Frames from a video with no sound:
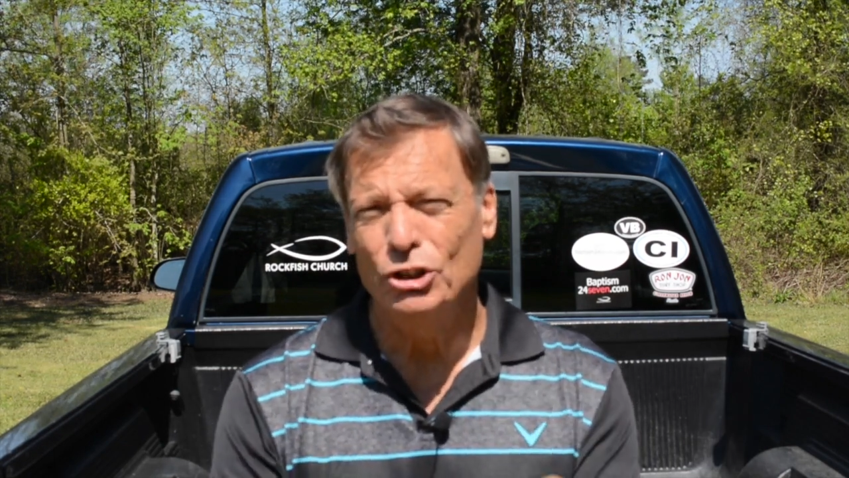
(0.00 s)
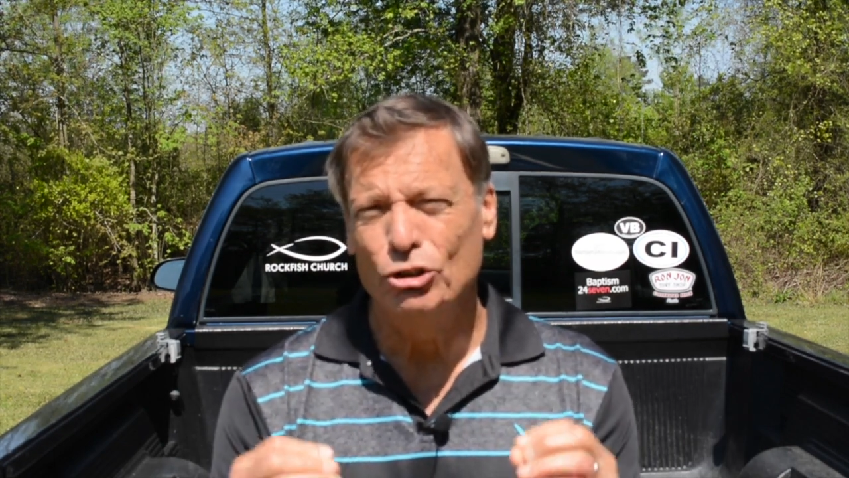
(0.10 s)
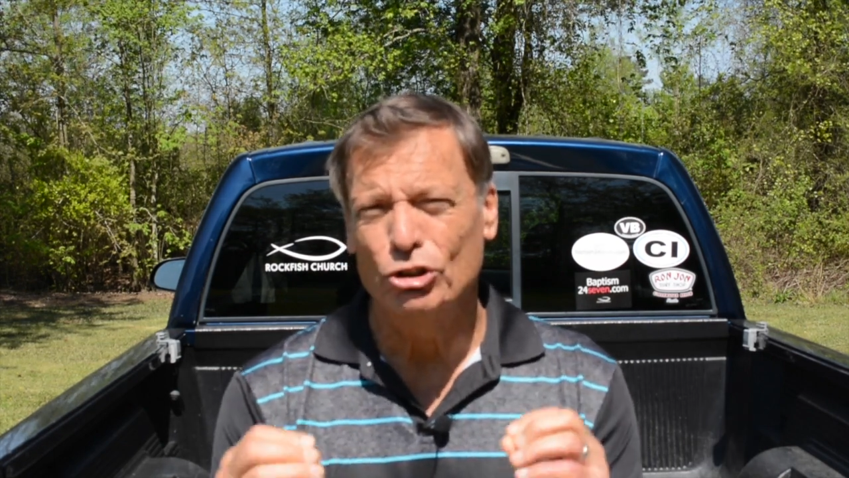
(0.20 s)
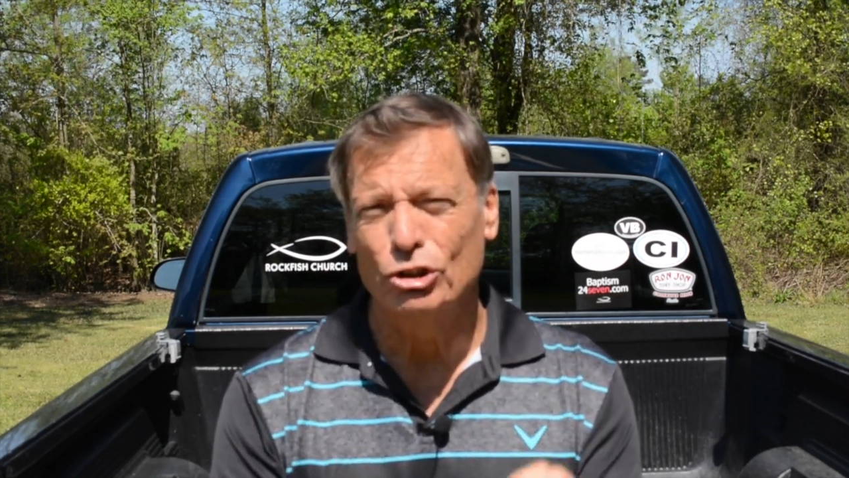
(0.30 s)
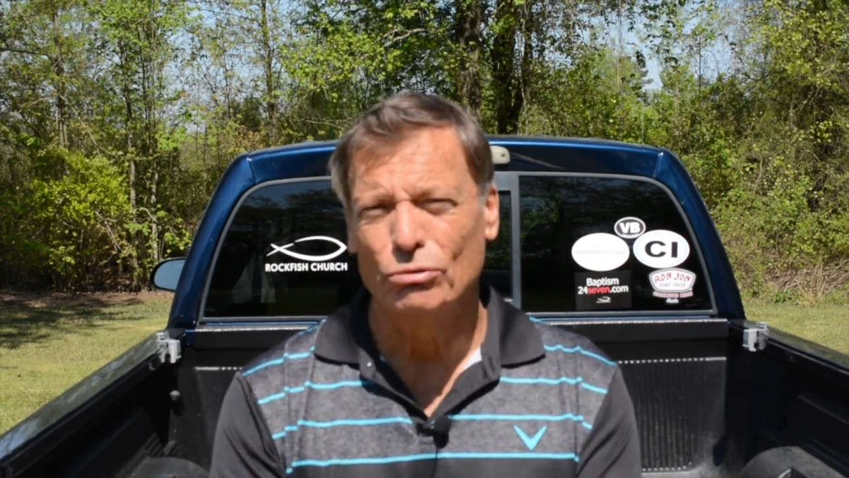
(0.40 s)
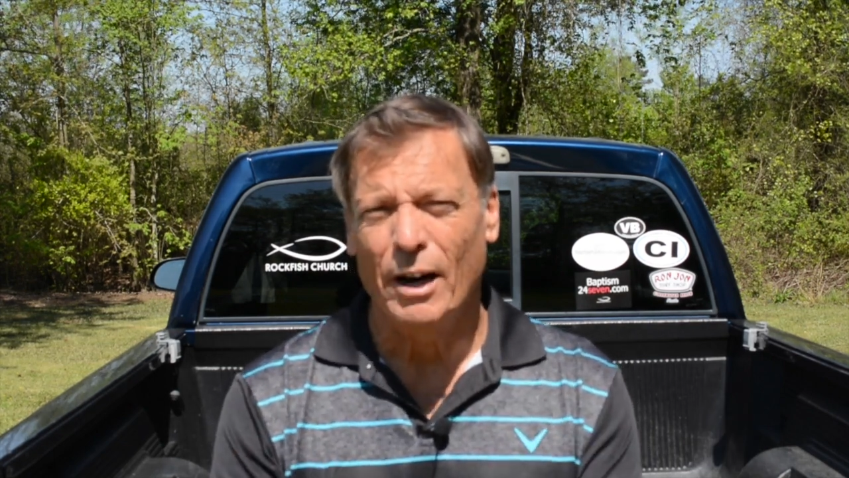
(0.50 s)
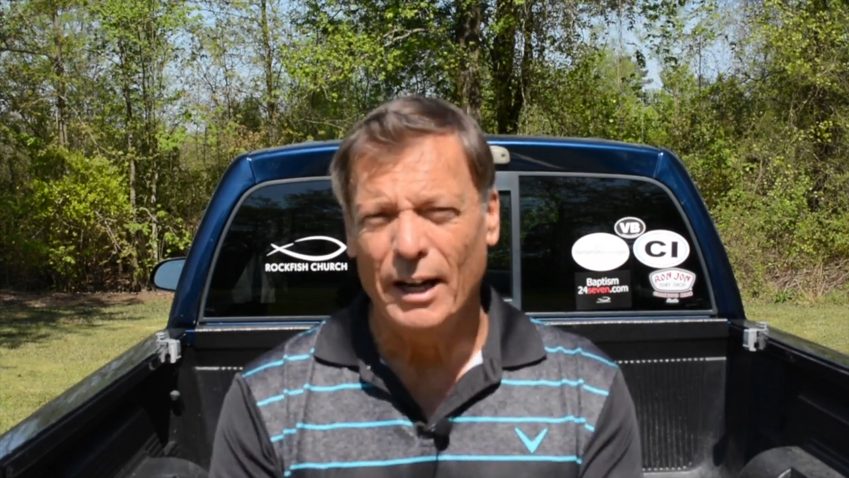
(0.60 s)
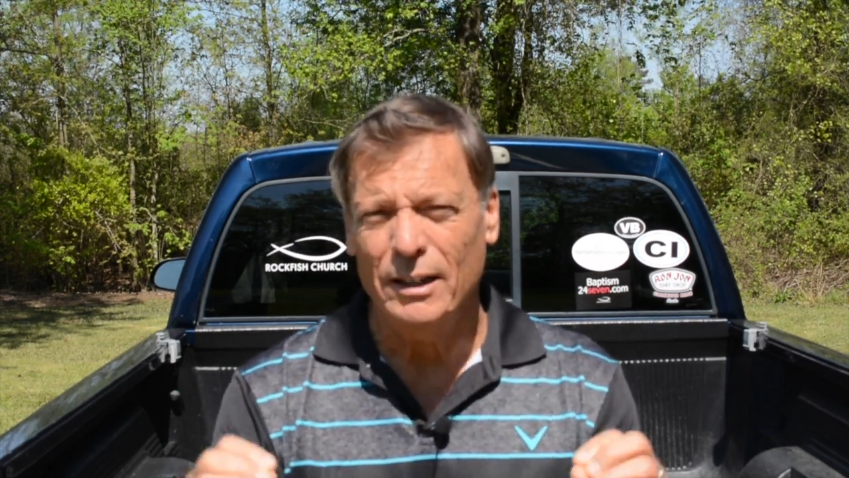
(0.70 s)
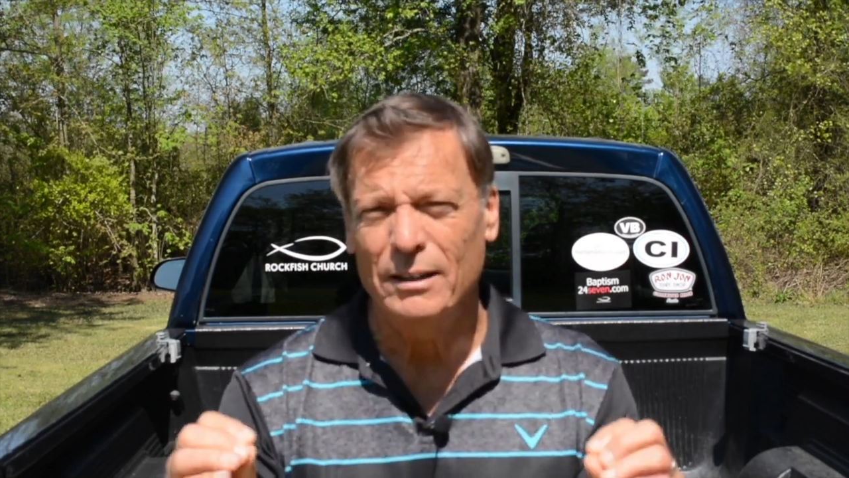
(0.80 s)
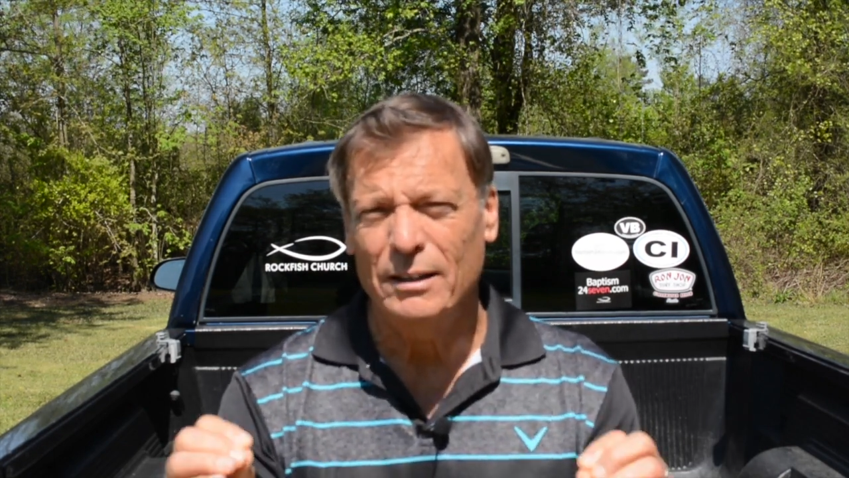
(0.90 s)
to
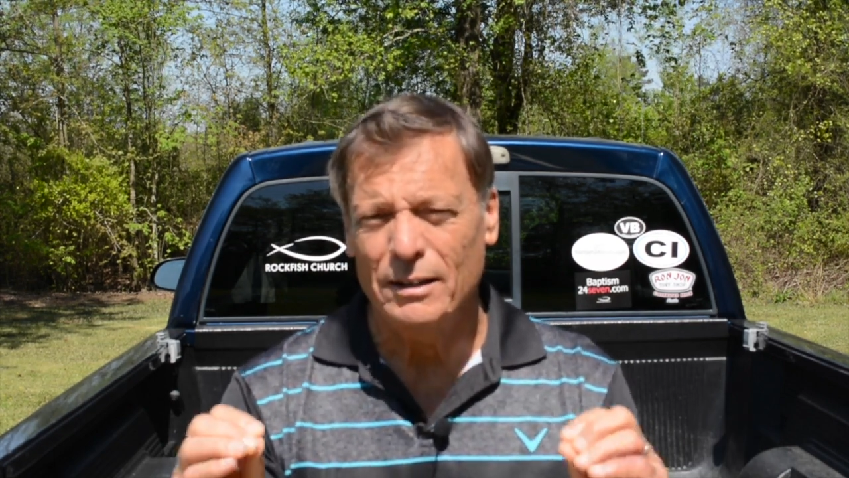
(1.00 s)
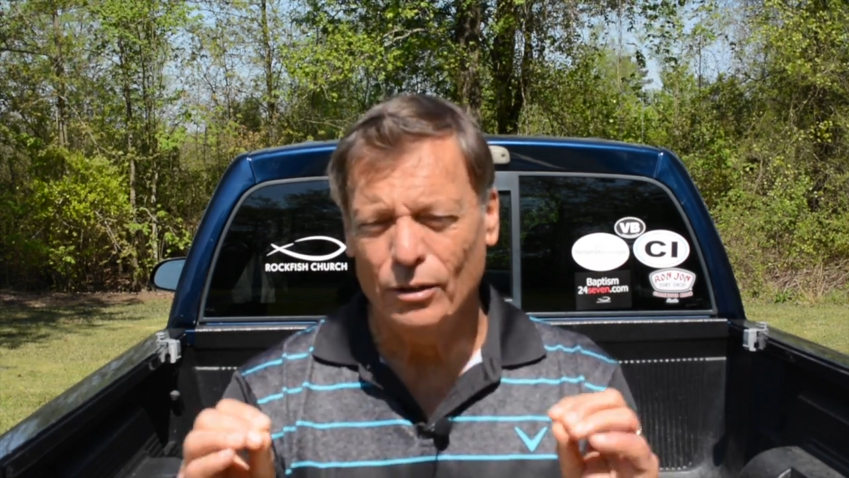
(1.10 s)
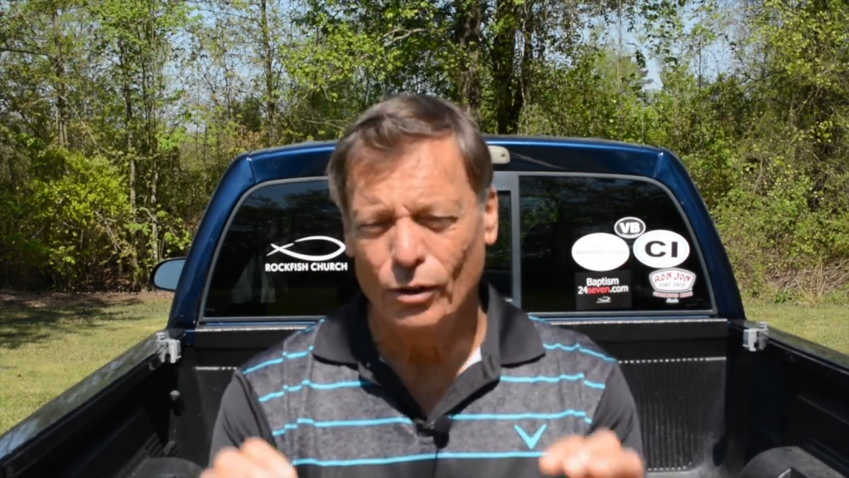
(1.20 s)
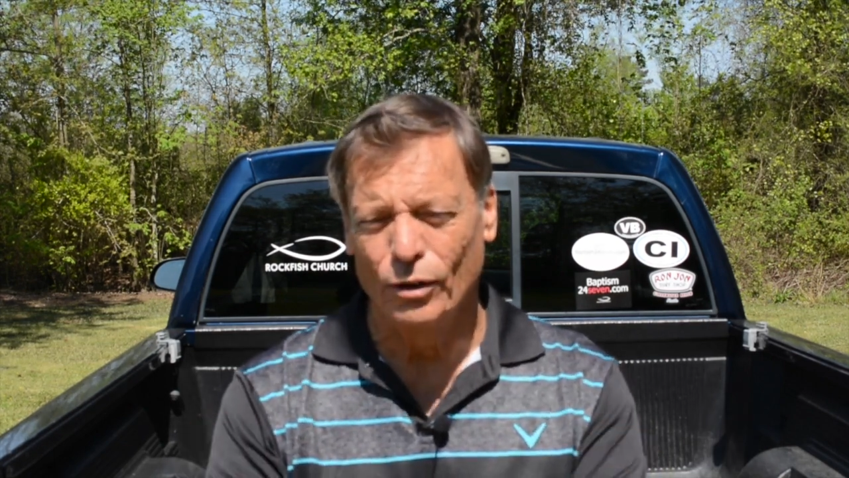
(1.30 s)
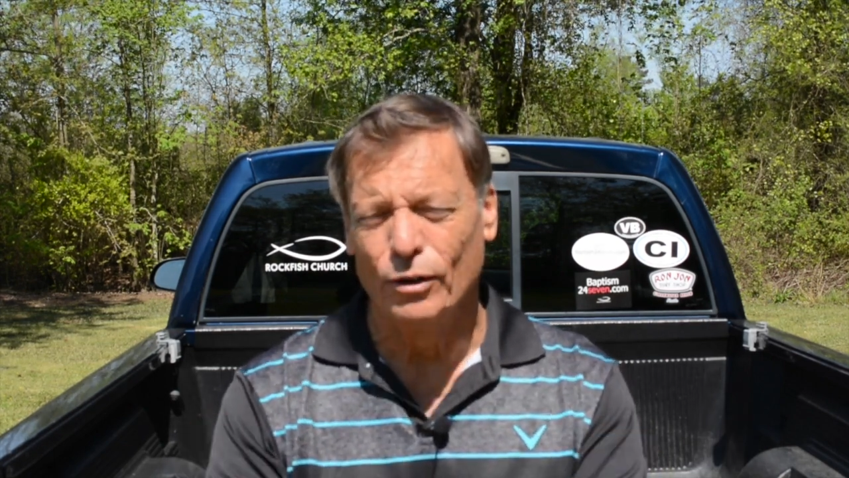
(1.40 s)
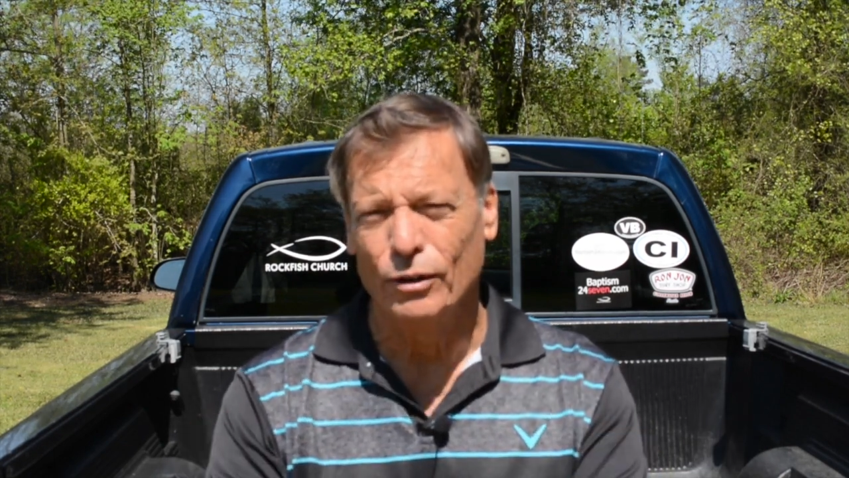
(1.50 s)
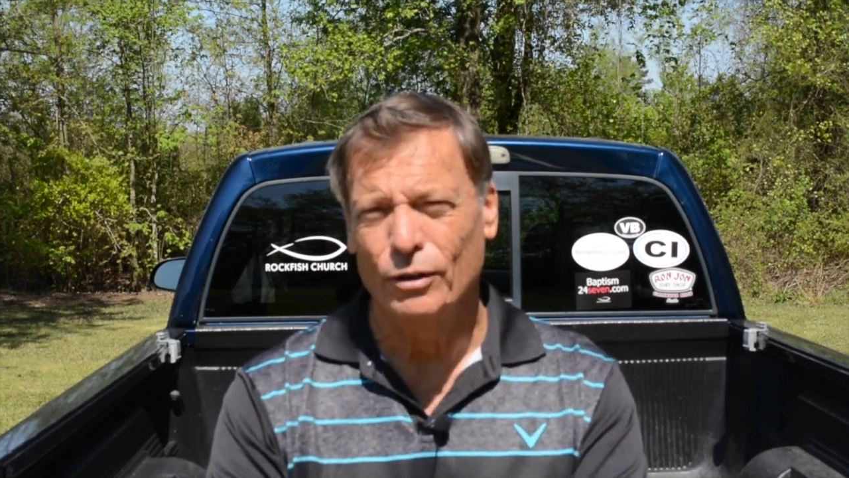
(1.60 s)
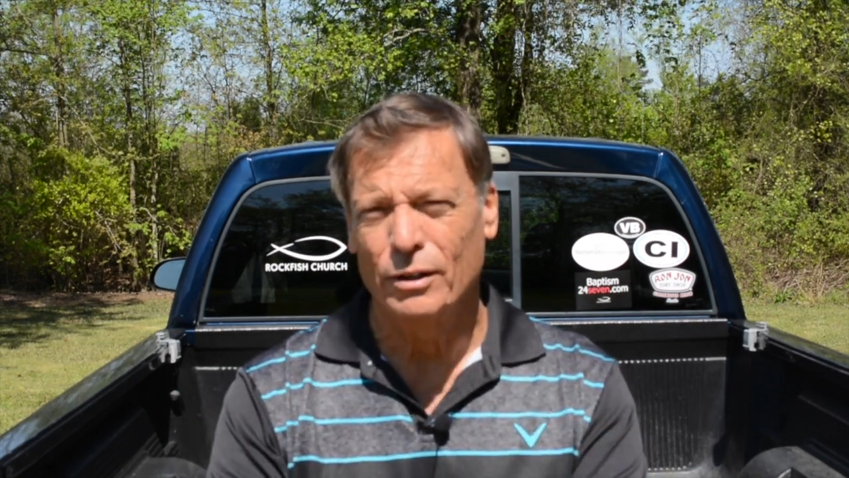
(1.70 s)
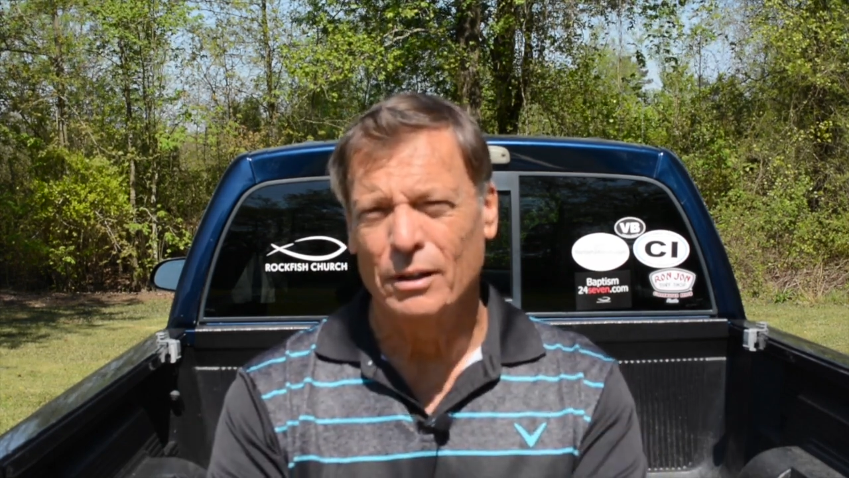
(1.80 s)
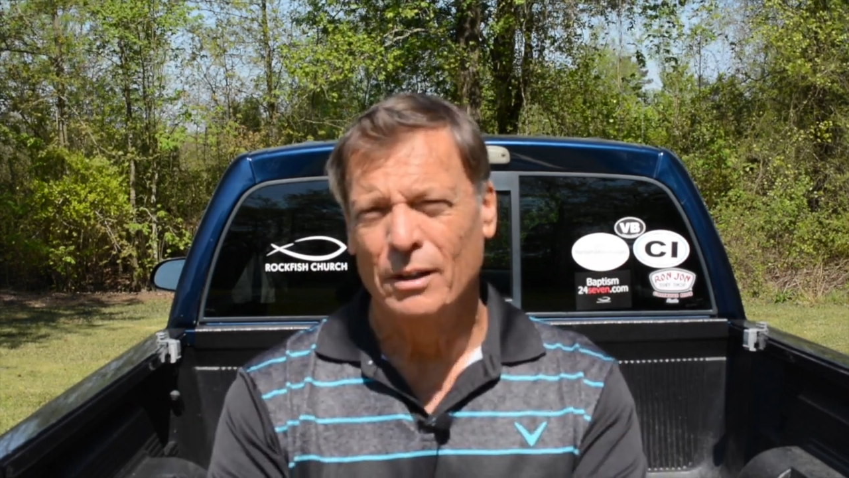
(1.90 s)
strike the
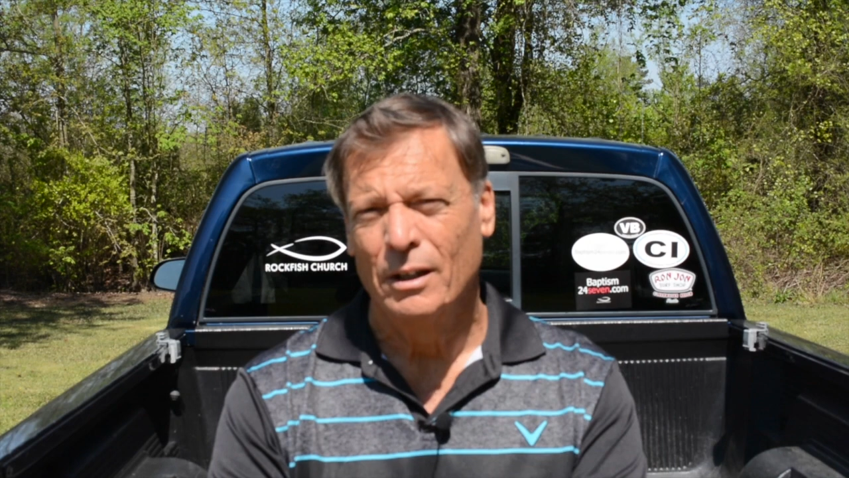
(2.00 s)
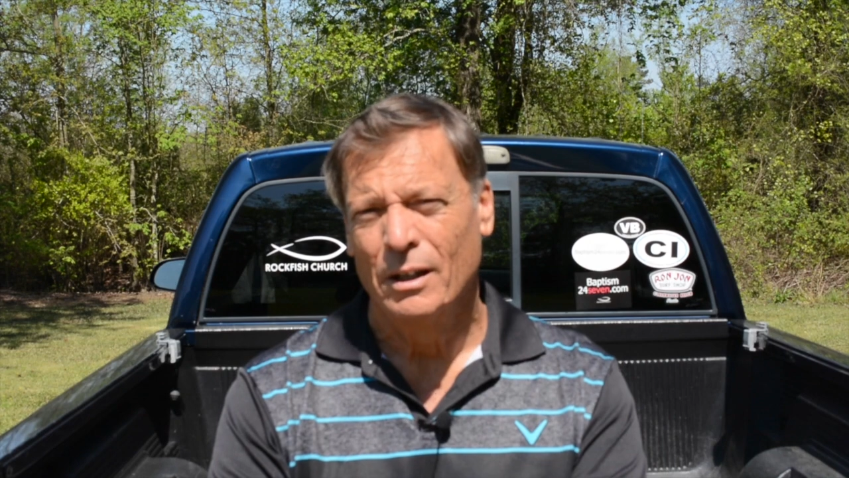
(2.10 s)
earth